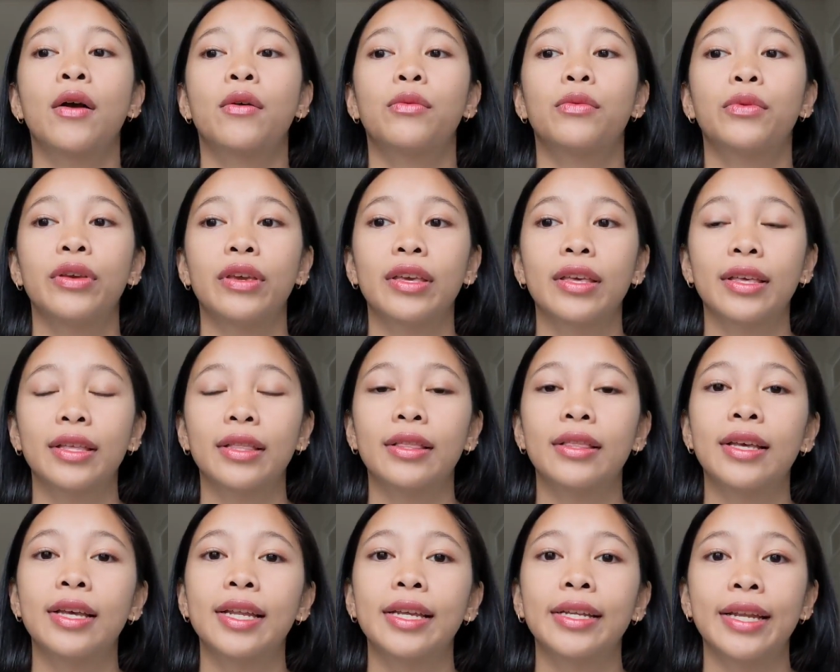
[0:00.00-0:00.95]
we
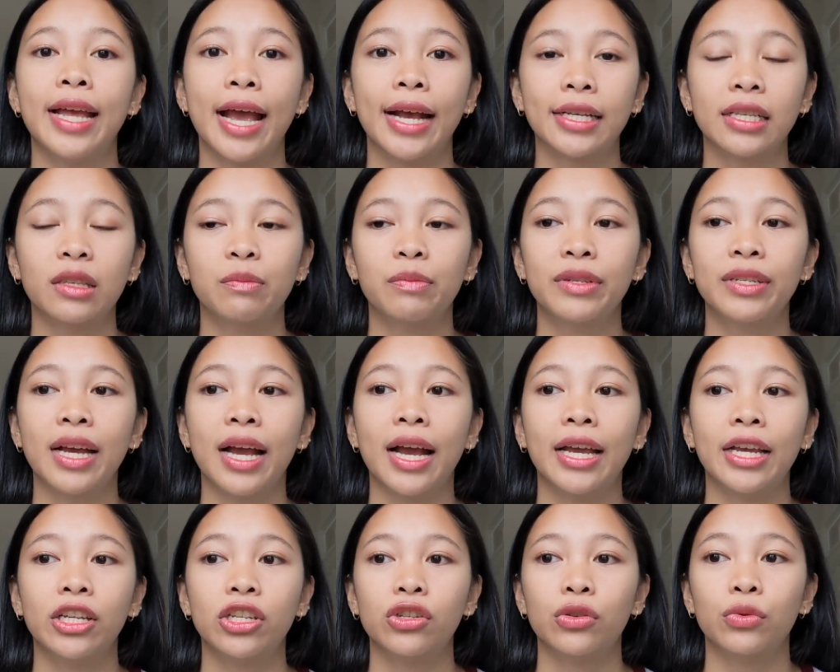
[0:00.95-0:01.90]
did an
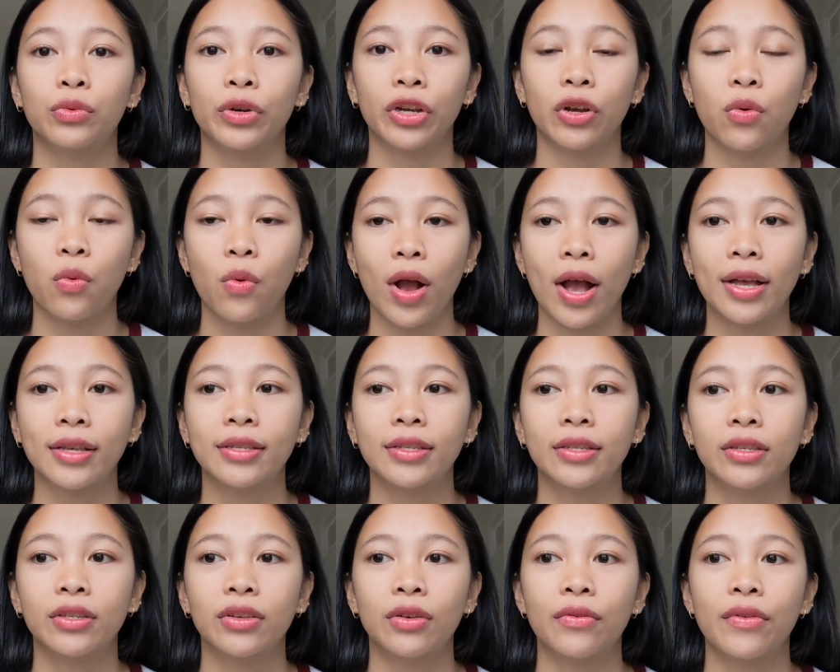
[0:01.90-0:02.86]
expedite
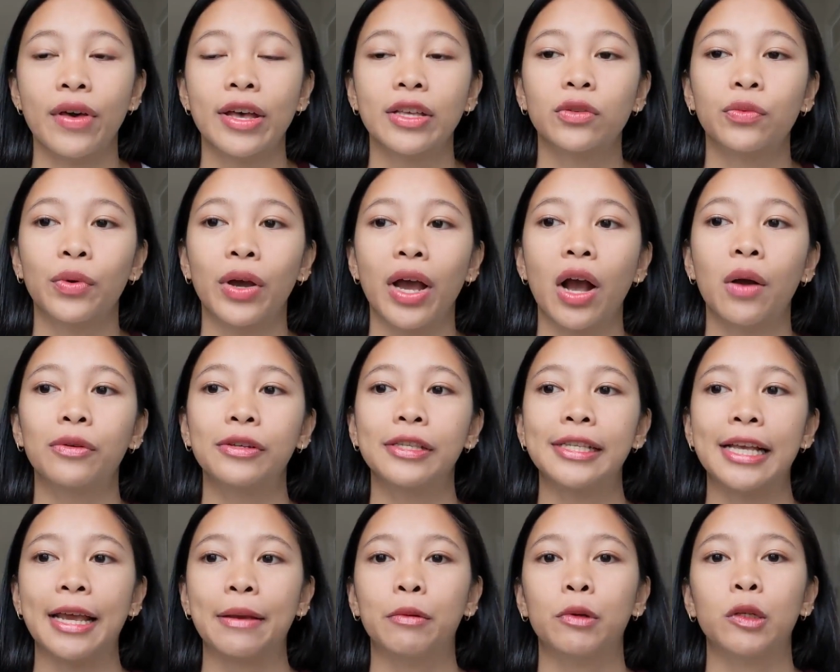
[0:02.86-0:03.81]
request, so that's why I
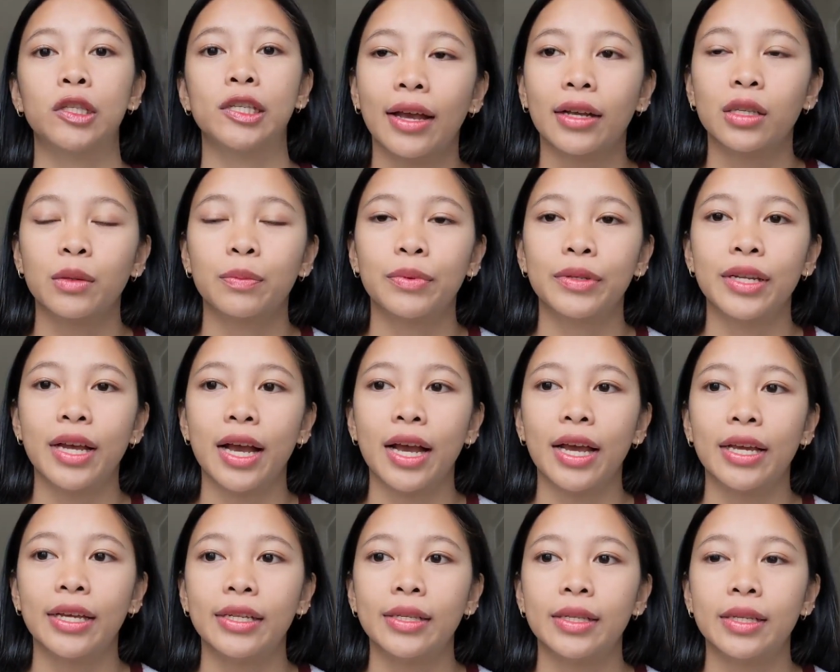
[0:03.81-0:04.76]
was able to
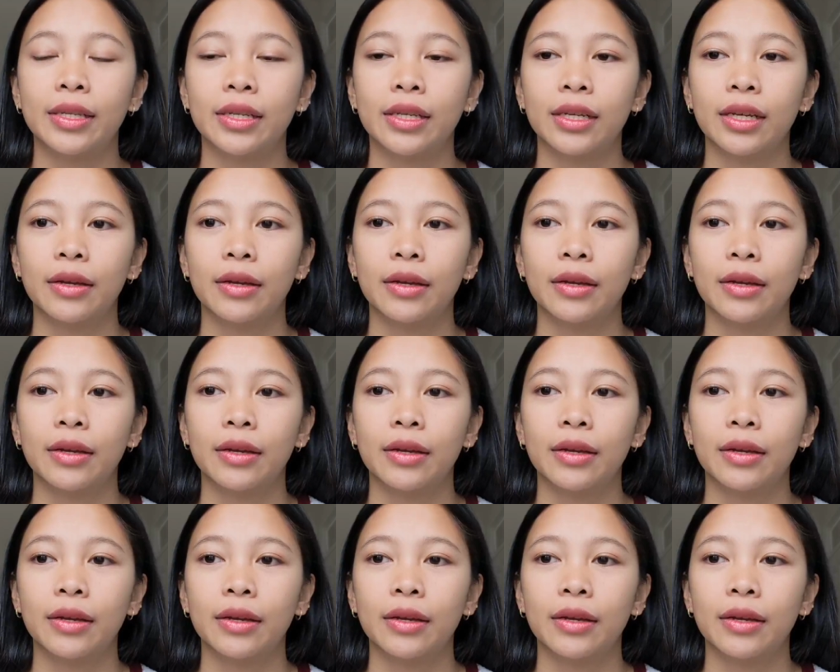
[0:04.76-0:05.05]
expedite